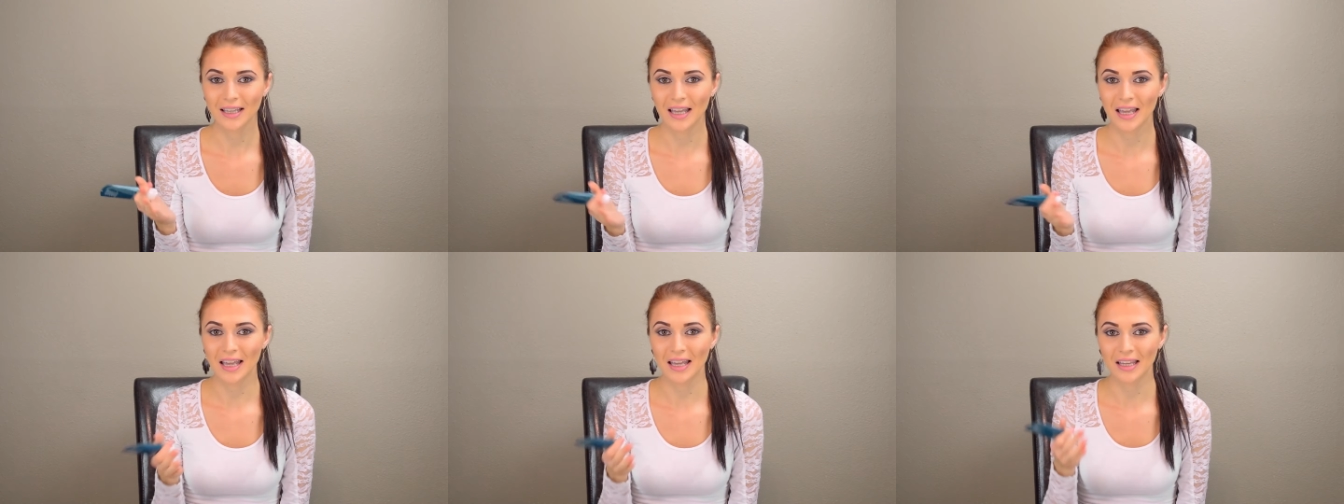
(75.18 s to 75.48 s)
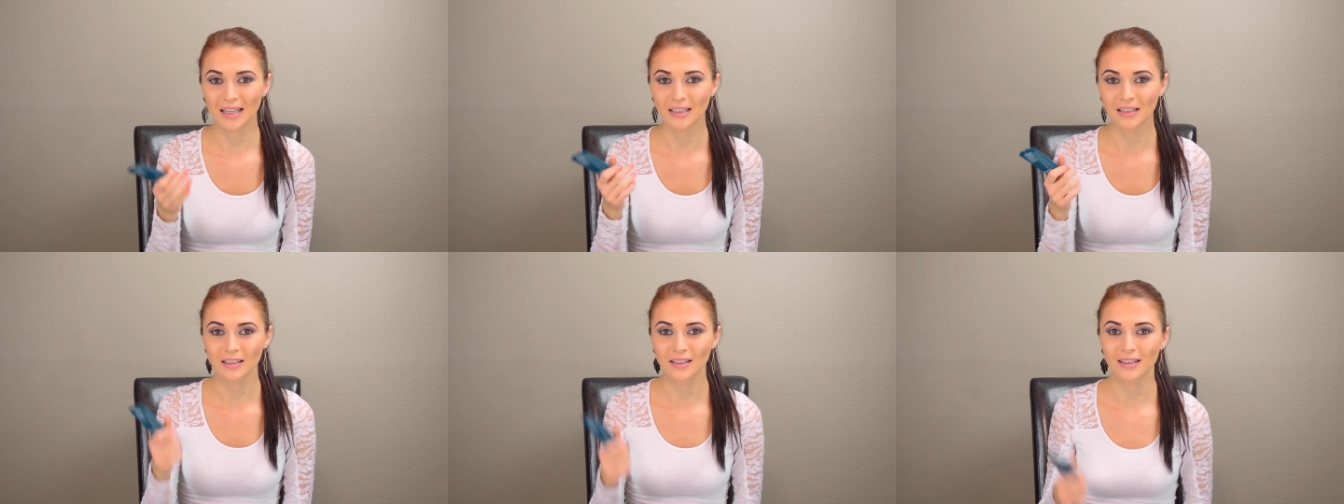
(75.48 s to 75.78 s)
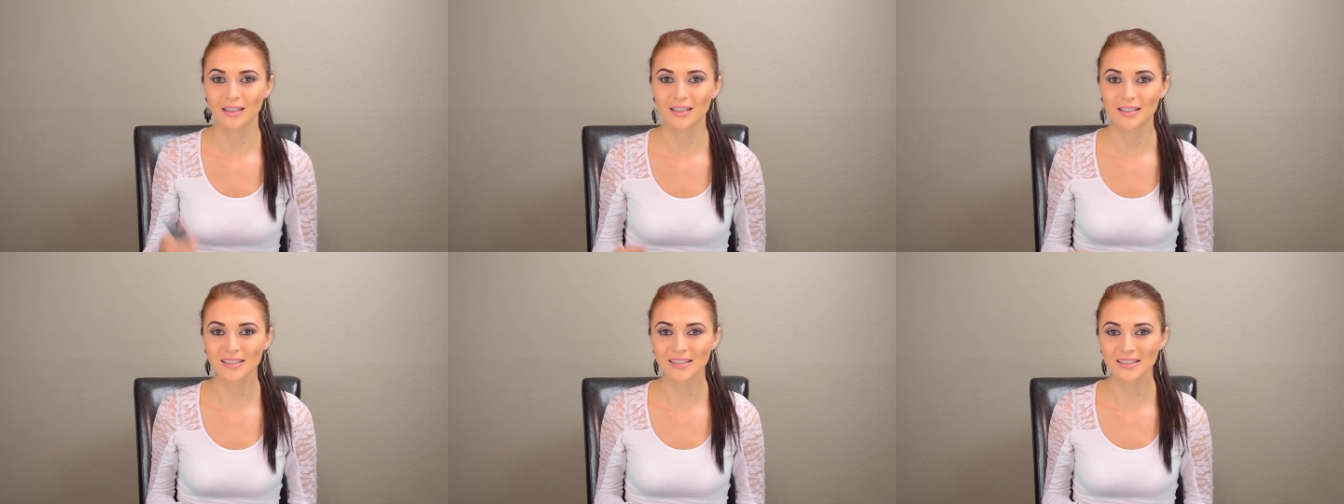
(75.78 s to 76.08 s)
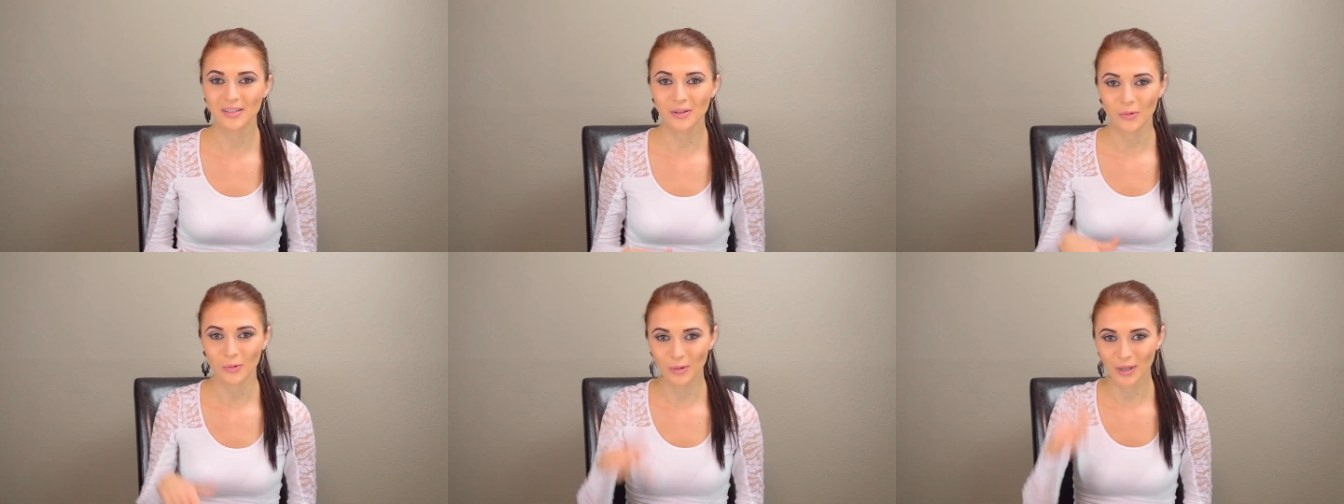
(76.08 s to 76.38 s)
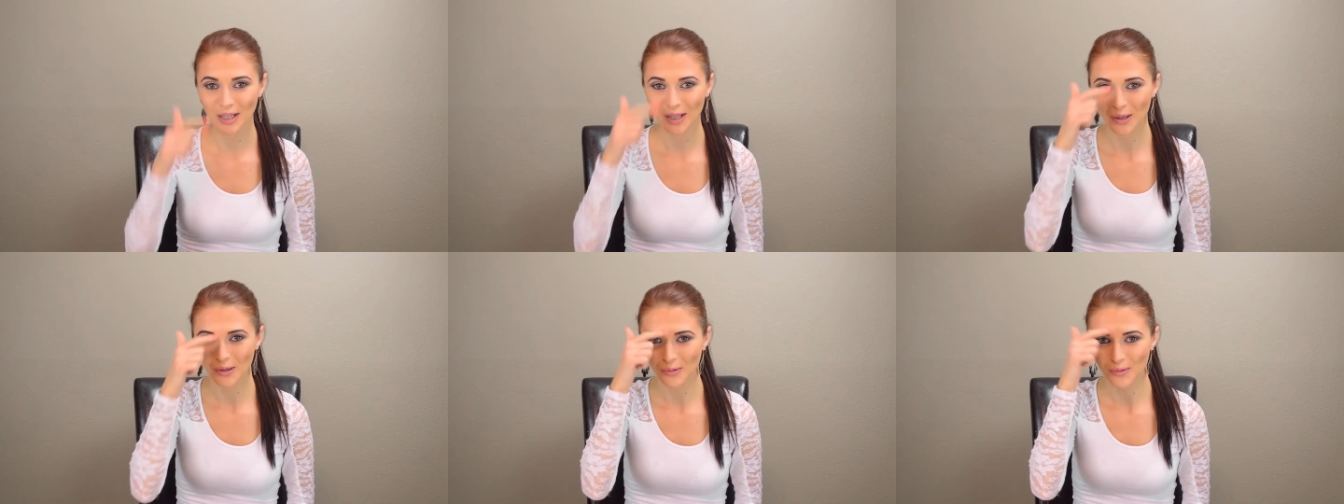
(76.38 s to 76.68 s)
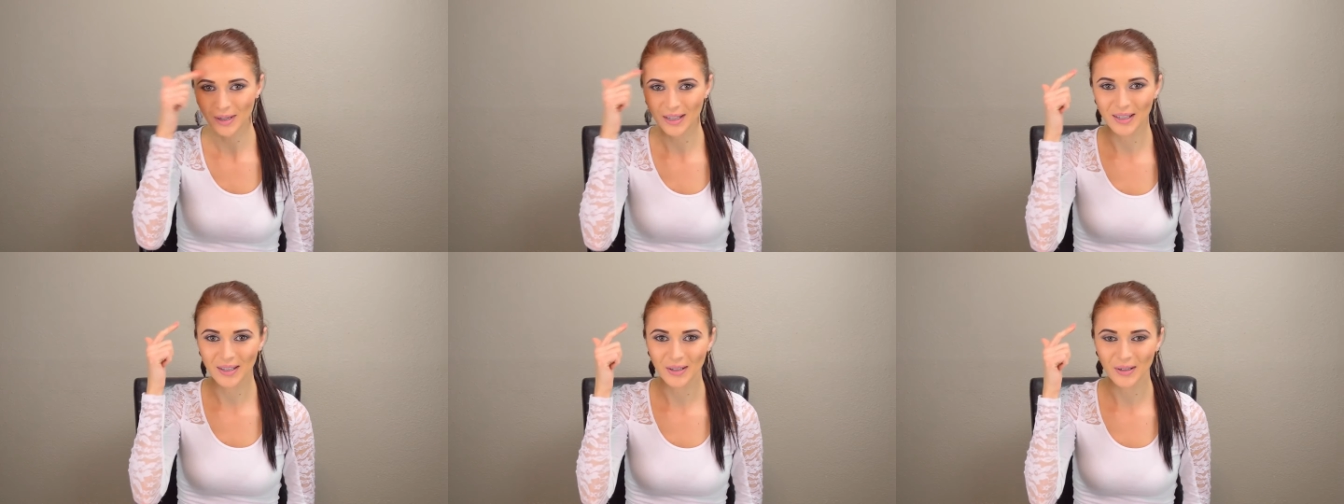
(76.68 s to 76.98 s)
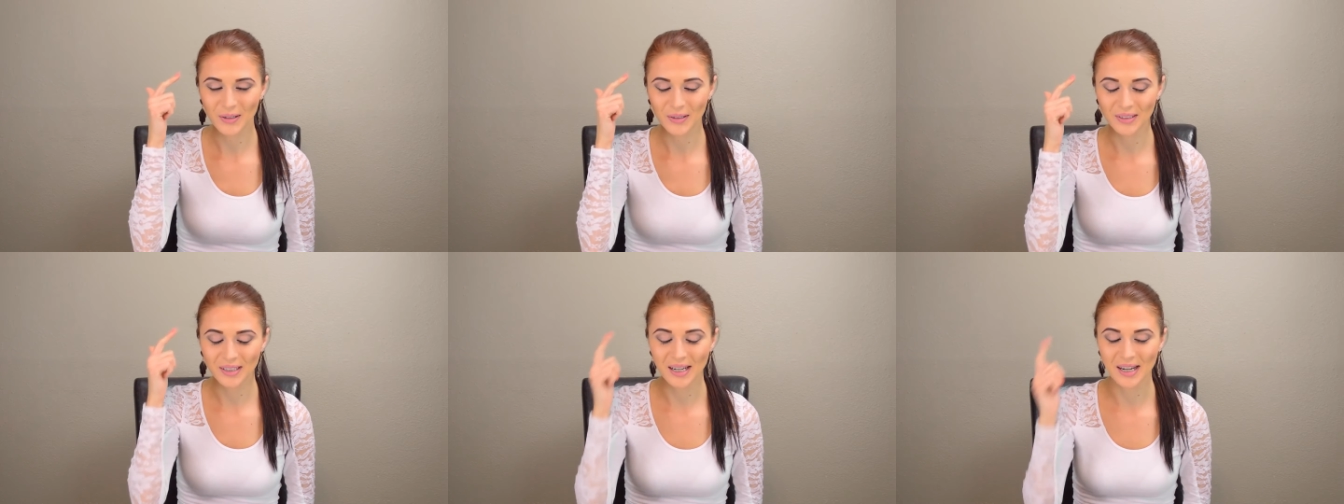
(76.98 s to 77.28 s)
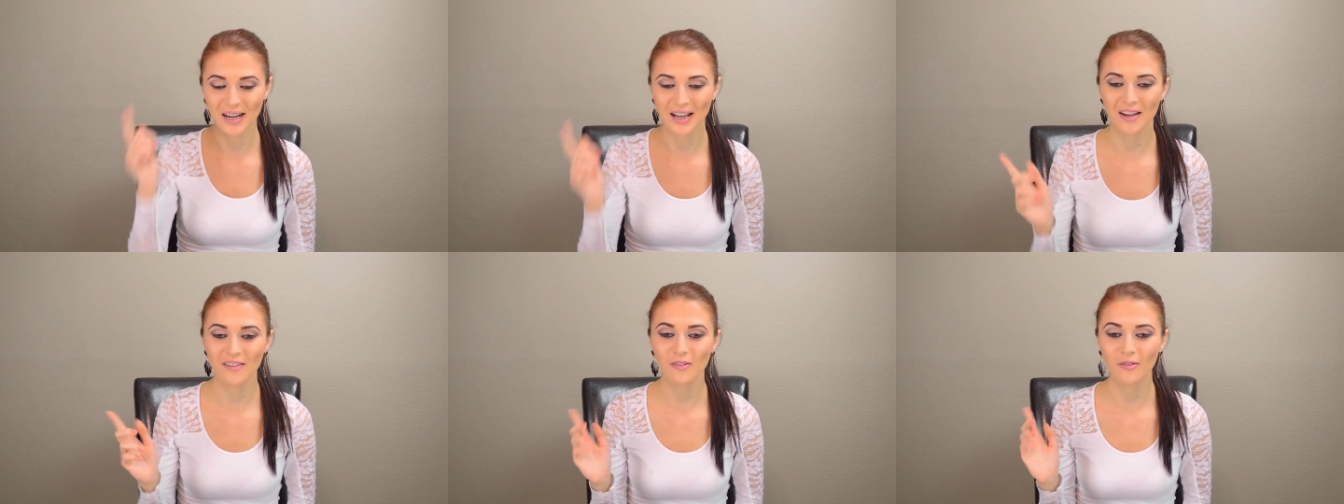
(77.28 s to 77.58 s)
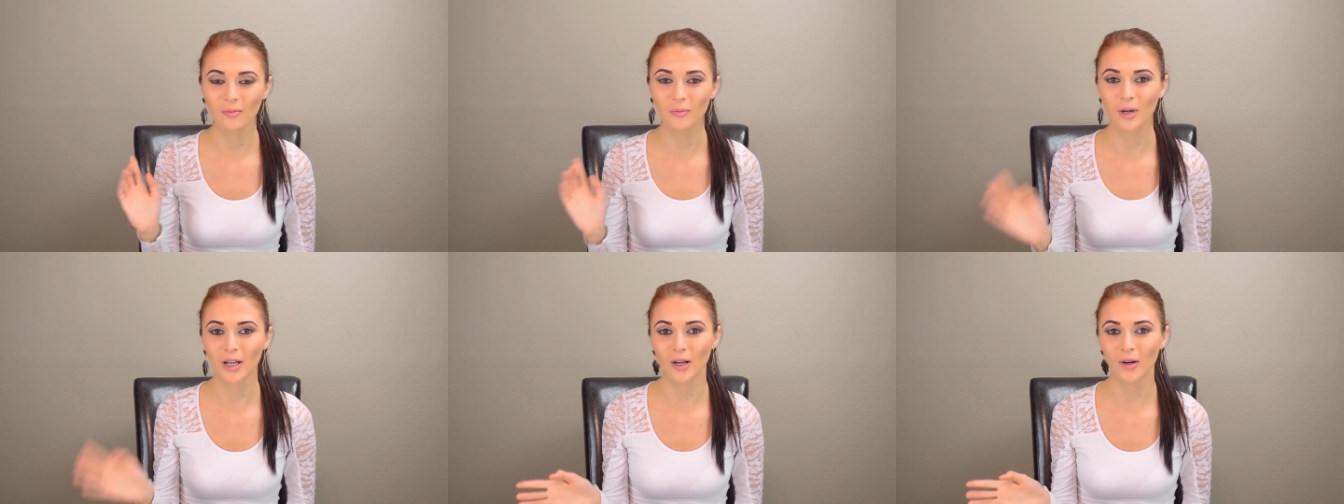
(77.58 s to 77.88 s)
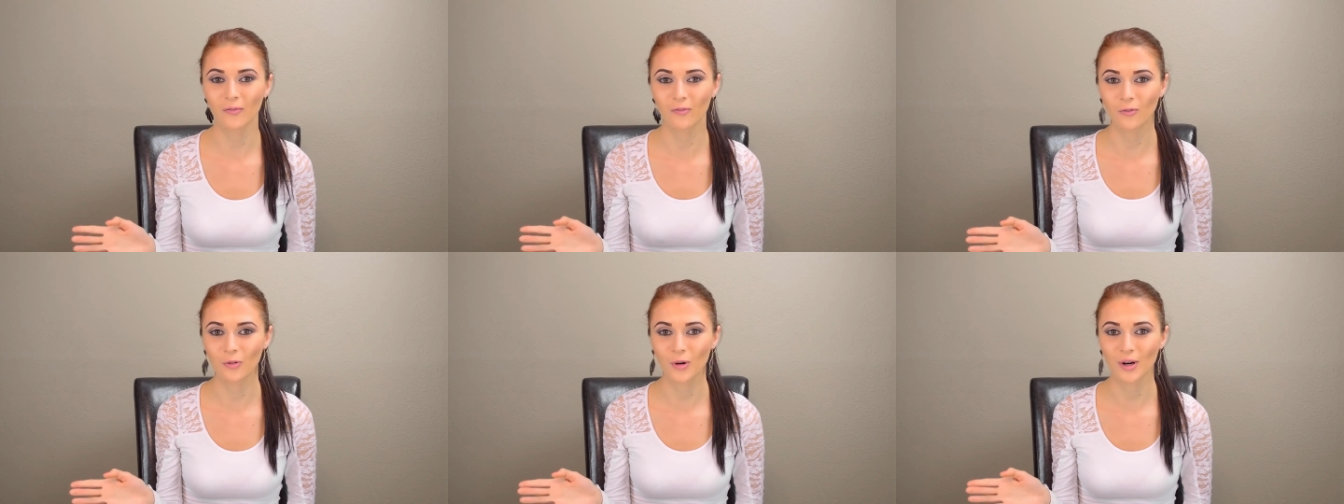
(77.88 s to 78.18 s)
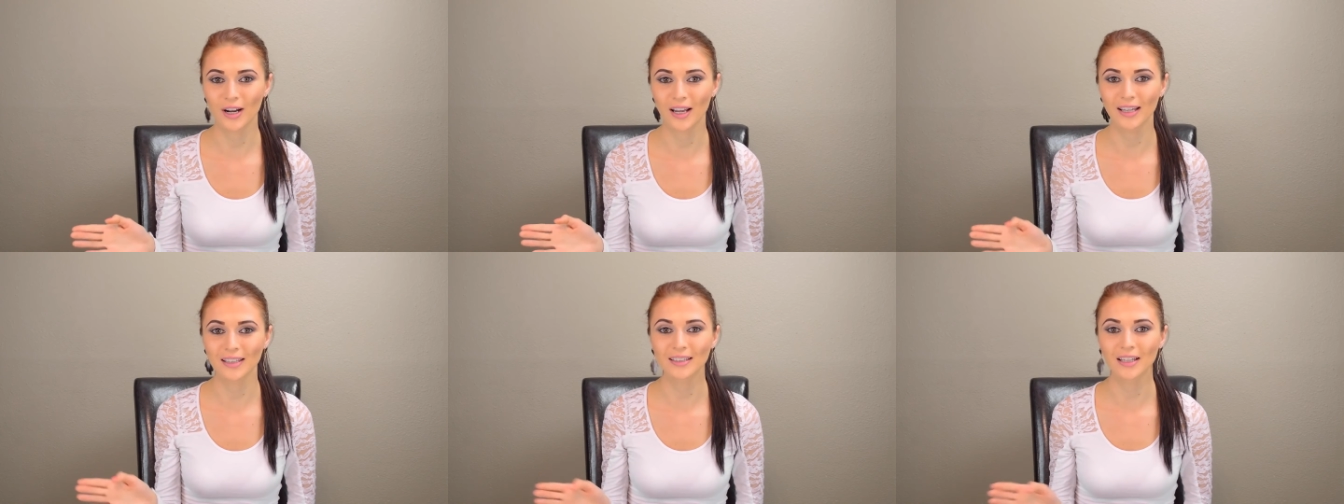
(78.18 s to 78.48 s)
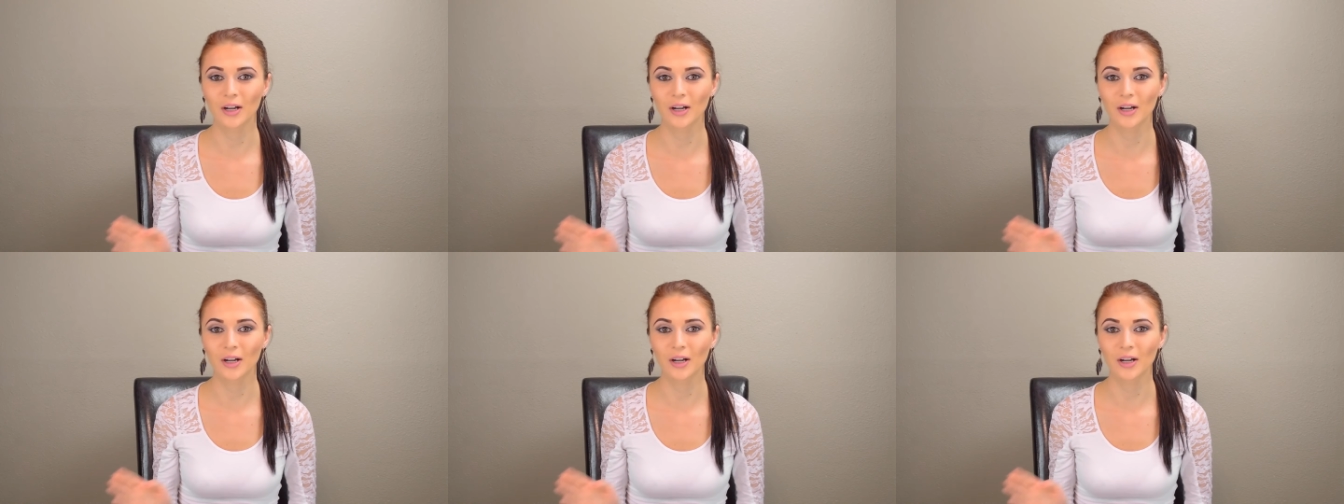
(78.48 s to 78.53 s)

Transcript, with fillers: and this wrinkle right here that I have on my forehead,